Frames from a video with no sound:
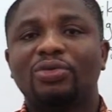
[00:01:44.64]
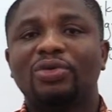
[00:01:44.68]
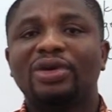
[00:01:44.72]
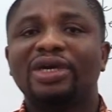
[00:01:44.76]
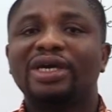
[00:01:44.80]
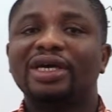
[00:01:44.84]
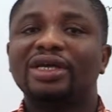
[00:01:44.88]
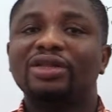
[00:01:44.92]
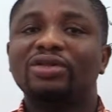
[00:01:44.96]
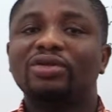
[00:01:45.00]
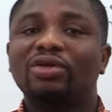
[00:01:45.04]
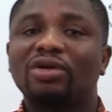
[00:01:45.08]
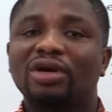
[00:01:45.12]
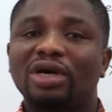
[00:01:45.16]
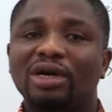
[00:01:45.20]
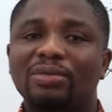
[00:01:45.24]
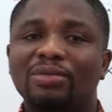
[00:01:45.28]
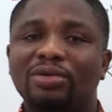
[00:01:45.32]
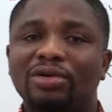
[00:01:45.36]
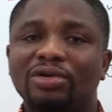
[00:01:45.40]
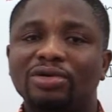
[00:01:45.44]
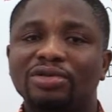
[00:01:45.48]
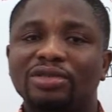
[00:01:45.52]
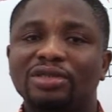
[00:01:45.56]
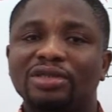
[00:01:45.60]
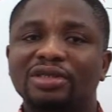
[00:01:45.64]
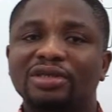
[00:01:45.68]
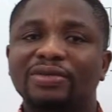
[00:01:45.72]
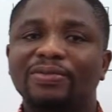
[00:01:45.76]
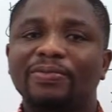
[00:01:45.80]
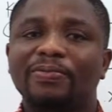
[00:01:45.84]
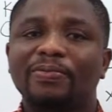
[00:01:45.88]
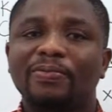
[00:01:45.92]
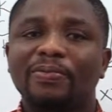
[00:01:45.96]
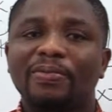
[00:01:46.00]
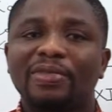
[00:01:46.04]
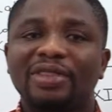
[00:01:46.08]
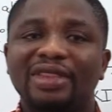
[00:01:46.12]
We can talk about
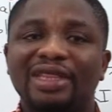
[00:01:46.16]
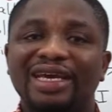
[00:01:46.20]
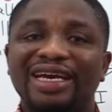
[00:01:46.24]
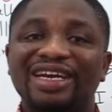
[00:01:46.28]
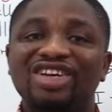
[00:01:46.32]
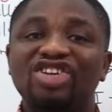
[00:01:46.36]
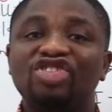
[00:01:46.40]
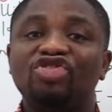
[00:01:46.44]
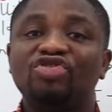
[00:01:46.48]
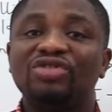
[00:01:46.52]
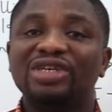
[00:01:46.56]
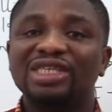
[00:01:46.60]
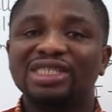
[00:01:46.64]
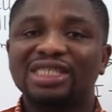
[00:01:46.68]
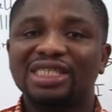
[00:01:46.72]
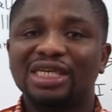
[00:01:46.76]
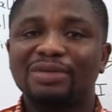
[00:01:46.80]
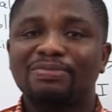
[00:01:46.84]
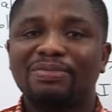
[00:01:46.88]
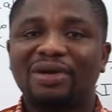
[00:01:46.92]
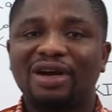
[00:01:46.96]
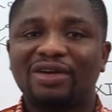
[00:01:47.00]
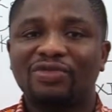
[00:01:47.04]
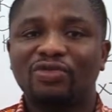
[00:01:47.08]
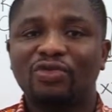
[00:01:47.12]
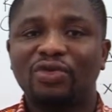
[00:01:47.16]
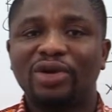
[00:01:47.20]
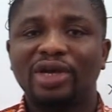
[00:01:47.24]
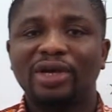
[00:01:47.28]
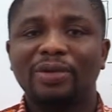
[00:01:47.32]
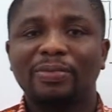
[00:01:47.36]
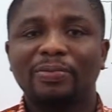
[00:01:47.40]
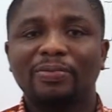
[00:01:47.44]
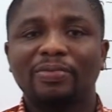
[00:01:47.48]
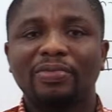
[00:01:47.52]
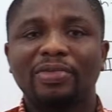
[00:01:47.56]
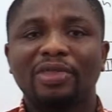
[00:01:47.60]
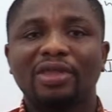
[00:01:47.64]
the intrinsic
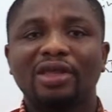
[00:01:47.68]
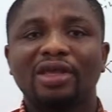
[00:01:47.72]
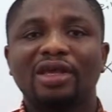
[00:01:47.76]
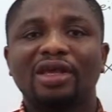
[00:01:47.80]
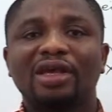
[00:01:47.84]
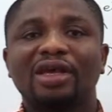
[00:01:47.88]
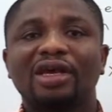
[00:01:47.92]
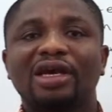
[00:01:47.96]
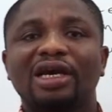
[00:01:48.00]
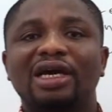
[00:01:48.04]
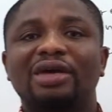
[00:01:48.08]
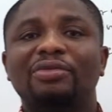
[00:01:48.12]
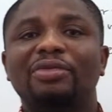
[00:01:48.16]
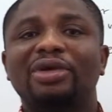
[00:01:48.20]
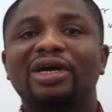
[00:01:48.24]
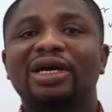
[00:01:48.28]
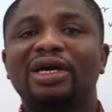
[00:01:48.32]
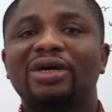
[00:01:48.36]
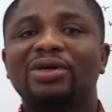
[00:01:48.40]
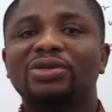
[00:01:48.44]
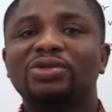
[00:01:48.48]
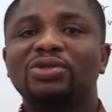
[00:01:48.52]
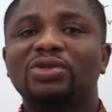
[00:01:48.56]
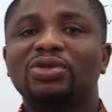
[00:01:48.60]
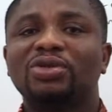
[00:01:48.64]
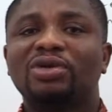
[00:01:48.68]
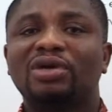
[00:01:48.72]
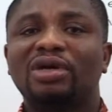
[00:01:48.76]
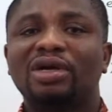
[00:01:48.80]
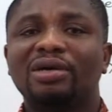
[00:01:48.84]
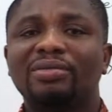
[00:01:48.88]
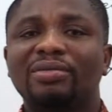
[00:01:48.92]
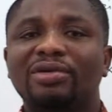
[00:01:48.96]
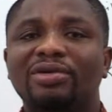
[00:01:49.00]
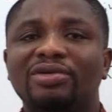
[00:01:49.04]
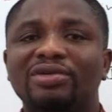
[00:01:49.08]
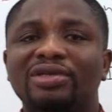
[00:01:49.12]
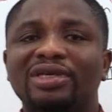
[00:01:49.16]
pathway, and we can also talk
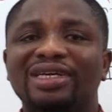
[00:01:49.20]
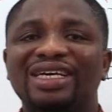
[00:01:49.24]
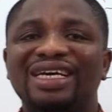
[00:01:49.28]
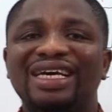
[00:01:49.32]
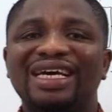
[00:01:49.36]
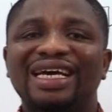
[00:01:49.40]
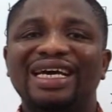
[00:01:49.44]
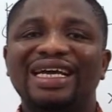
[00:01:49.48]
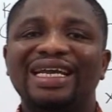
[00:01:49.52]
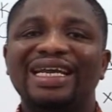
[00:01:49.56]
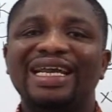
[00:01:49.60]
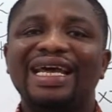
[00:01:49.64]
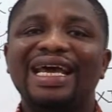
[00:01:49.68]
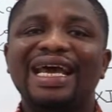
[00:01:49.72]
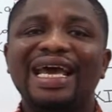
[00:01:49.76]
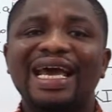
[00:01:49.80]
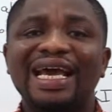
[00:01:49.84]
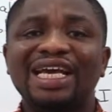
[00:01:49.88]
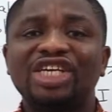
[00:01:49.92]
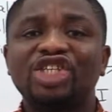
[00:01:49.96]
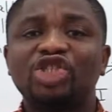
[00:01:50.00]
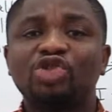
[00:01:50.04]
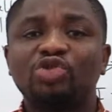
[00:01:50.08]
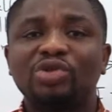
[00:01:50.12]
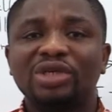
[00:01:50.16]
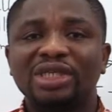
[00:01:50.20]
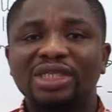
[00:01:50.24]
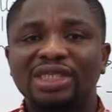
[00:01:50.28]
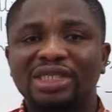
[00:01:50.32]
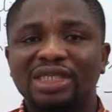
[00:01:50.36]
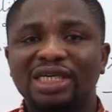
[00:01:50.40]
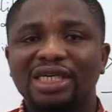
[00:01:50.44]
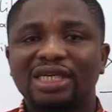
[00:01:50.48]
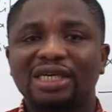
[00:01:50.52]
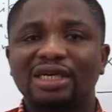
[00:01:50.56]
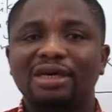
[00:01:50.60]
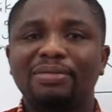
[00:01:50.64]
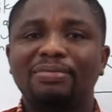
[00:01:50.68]
about the
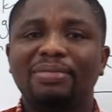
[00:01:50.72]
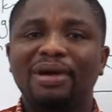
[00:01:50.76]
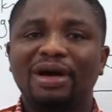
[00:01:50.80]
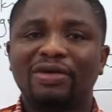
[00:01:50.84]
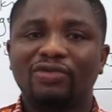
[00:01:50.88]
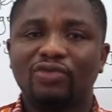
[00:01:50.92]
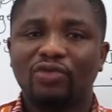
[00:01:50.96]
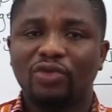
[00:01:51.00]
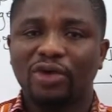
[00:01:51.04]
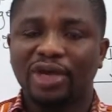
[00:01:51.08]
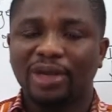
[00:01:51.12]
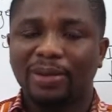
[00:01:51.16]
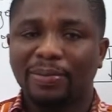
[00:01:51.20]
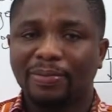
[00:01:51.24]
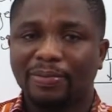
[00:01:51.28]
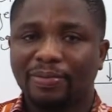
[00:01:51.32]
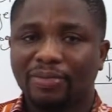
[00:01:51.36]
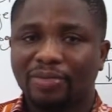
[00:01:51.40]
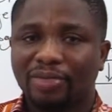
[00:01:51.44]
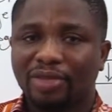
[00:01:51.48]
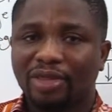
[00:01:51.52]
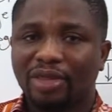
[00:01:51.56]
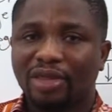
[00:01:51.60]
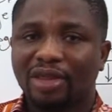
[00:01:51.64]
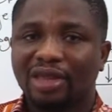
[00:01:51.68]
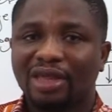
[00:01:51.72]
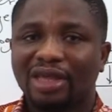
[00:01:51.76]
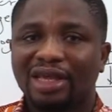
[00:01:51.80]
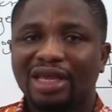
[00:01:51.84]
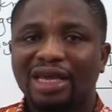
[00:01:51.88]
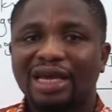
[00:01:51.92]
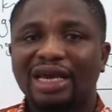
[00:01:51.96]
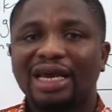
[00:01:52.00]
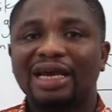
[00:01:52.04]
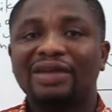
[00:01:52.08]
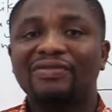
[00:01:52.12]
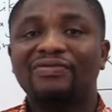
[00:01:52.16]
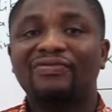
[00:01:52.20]
extrinsic pathway,
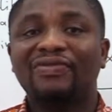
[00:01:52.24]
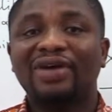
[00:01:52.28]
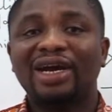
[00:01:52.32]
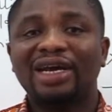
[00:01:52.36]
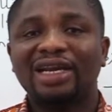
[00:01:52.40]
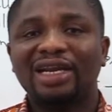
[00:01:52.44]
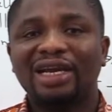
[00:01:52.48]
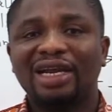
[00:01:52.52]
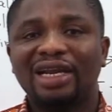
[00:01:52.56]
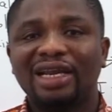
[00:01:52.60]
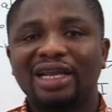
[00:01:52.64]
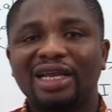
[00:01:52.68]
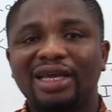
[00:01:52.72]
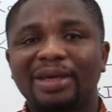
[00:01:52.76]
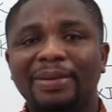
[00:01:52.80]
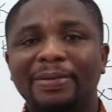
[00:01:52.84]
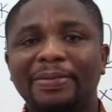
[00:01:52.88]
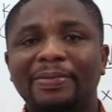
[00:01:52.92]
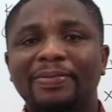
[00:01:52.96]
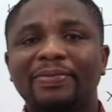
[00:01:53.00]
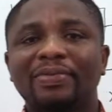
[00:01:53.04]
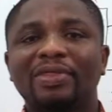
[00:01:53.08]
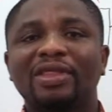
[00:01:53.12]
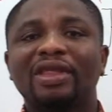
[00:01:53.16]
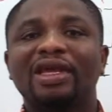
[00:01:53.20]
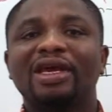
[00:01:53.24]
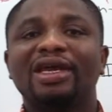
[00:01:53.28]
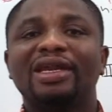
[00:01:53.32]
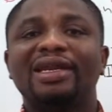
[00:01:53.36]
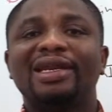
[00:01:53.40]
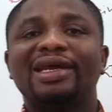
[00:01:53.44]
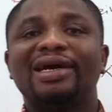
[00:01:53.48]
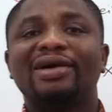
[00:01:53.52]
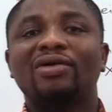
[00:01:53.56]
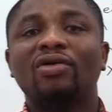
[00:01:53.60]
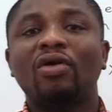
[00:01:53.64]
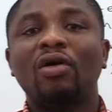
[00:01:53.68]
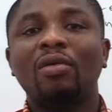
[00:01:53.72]
and finally
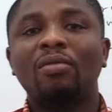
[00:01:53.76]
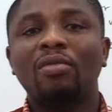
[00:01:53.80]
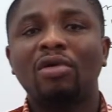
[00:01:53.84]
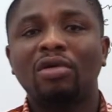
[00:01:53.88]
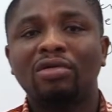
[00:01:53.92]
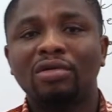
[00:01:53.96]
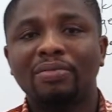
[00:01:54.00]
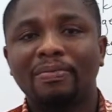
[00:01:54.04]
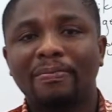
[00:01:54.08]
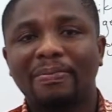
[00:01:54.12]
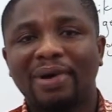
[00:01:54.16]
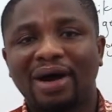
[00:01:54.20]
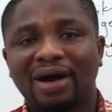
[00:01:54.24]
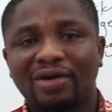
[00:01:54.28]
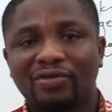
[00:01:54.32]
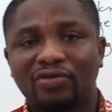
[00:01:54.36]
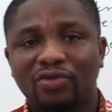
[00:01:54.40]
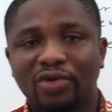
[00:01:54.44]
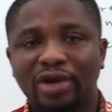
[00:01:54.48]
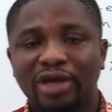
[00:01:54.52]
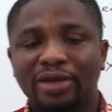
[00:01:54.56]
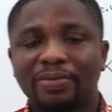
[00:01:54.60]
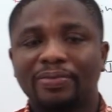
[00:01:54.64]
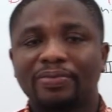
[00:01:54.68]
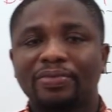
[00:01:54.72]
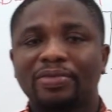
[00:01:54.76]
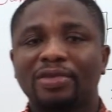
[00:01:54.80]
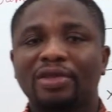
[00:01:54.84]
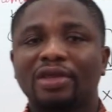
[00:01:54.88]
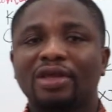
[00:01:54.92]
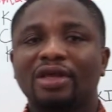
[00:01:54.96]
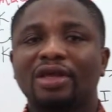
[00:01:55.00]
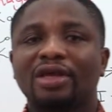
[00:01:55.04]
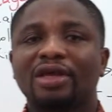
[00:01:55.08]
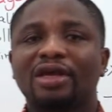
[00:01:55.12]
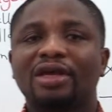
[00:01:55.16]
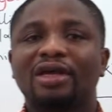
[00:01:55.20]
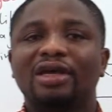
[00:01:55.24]
the common pathway.
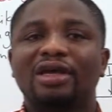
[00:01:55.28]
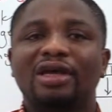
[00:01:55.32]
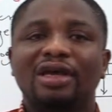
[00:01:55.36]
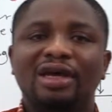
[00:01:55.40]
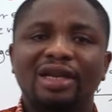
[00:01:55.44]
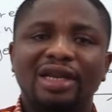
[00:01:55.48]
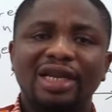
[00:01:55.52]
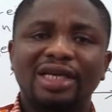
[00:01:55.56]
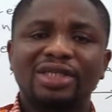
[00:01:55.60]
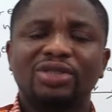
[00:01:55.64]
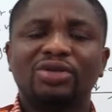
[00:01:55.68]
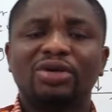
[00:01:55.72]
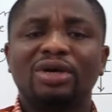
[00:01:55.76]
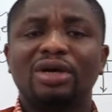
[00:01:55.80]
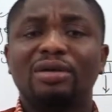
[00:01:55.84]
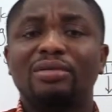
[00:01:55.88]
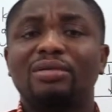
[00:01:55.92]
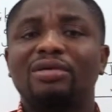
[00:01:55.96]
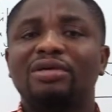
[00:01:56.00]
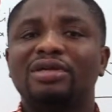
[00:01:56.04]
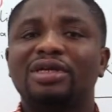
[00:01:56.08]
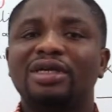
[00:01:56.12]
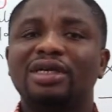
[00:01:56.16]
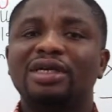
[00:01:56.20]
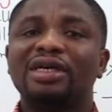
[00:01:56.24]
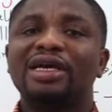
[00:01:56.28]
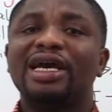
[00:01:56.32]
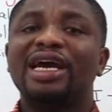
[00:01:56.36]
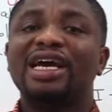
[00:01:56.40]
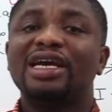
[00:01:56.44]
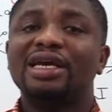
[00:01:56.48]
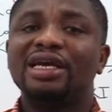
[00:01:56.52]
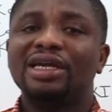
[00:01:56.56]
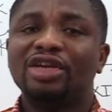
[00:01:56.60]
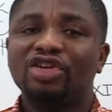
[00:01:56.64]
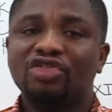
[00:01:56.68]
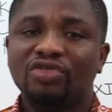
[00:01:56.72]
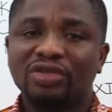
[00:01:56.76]
Let's talk about
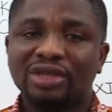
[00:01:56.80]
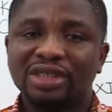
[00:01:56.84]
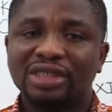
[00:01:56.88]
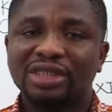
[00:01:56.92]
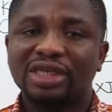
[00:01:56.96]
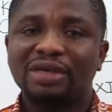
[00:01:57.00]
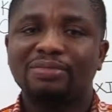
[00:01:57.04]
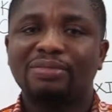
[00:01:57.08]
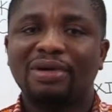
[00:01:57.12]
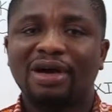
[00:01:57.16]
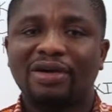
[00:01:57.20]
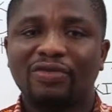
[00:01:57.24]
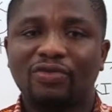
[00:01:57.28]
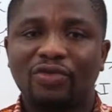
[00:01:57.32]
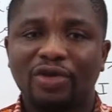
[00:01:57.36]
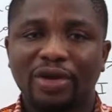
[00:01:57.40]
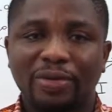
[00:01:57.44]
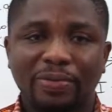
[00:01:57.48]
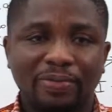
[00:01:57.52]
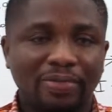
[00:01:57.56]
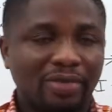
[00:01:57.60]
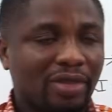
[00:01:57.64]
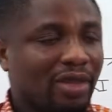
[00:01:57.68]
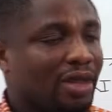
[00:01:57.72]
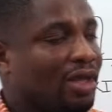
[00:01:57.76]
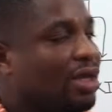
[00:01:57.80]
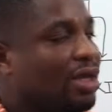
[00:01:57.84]
the intrinsic pathway.